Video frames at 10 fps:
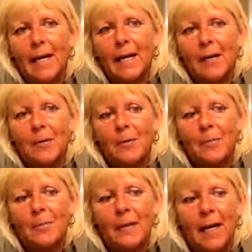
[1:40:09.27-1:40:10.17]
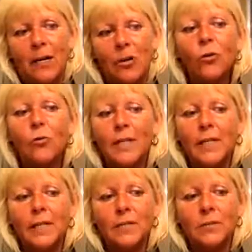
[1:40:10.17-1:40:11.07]
I
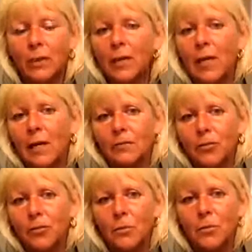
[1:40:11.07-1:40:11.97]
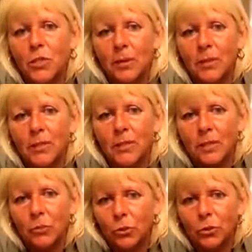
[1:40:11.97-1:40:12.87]
always will have German Shepherds
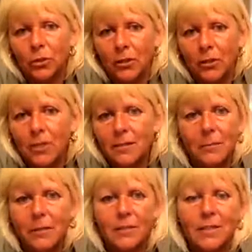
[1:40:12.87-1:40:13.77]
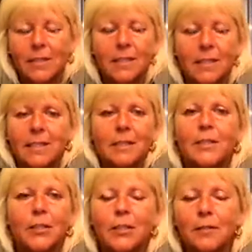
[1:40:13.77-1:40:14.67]
and Border Collies because that's
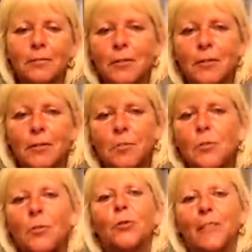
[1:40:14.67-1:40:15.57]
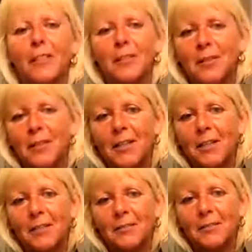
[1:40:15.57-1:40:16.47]
certainly for the sport and
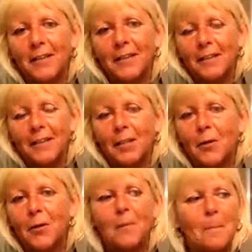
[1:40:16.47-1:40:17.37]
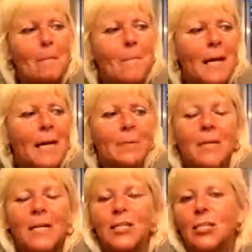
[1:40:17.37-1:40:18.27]
you know, my
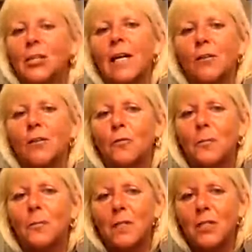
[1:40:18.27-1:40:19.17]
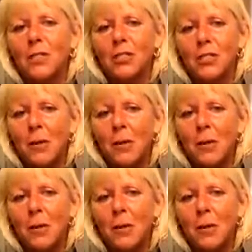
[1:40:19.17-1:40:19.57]
pleasure. I love my Shepherds.